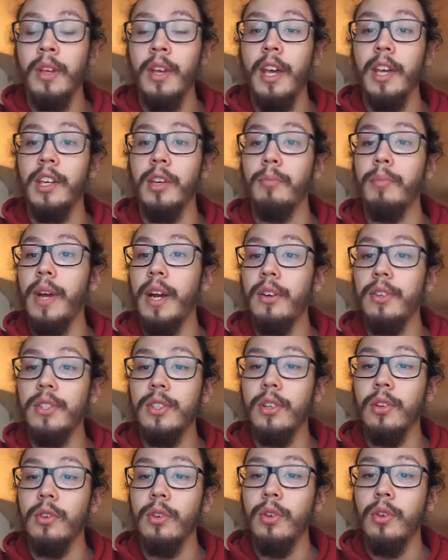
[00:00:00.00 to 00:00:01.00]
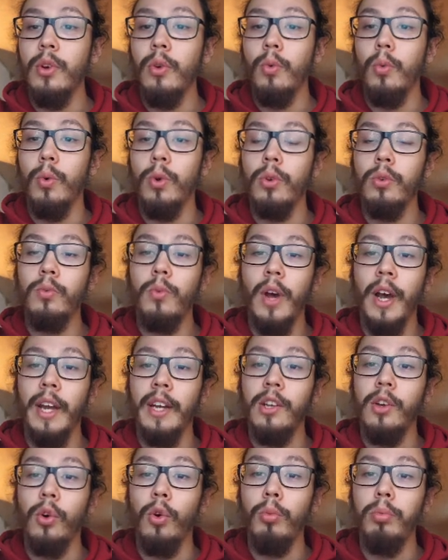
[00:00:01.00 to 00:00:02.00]
In comparison,
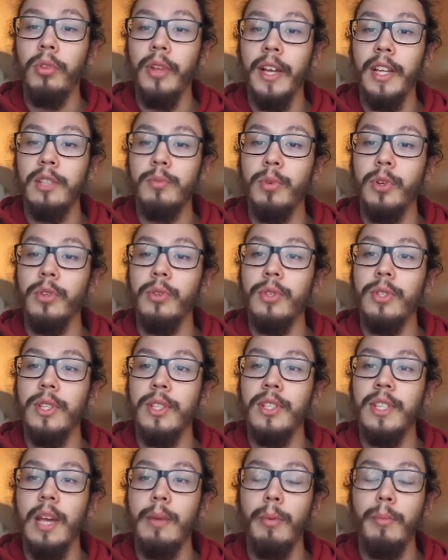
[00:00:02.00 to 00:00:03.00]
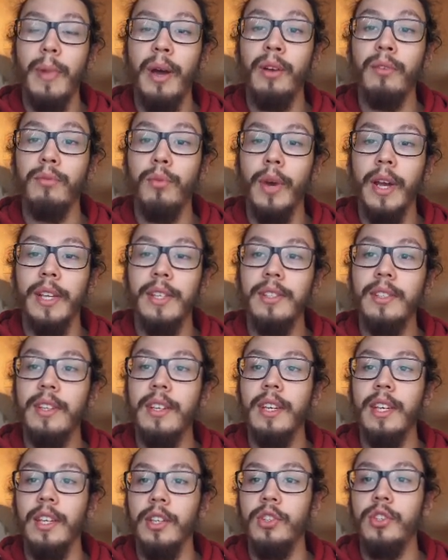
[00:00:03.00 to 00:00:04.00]
worldwide coal plants produce the same amount of waste
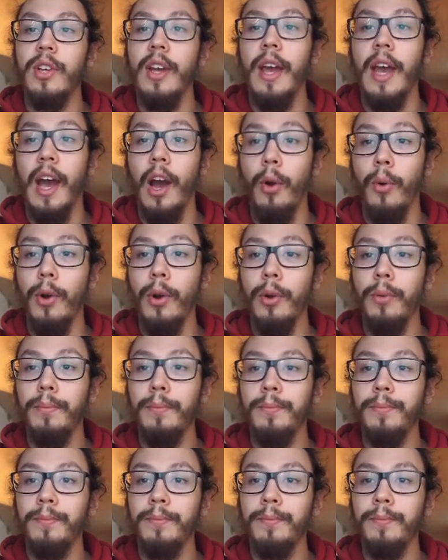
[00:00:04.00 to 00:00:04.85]
each hour.